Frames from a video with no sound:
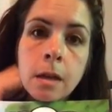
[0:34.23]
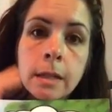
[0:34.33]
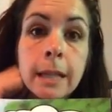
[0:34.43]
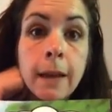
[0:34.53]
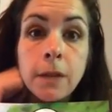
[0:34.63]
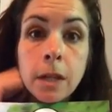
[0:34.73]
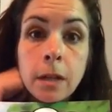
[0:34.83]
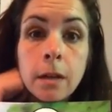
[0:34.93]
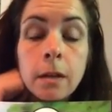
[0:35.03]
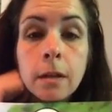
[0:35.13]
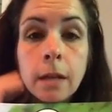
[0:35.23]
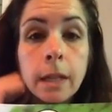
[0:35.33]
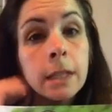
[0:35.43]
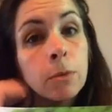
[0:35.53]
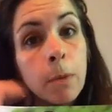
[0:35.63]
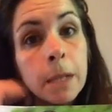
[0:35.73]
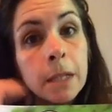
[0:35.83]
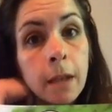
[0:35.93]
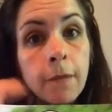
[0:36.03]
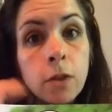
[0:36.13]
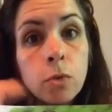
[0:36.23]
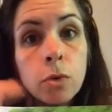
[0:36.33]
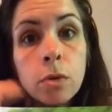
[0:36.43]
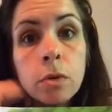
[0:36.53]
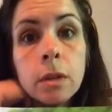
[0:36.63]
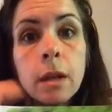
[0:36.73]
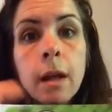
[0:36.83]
safety, like swimming safety rules,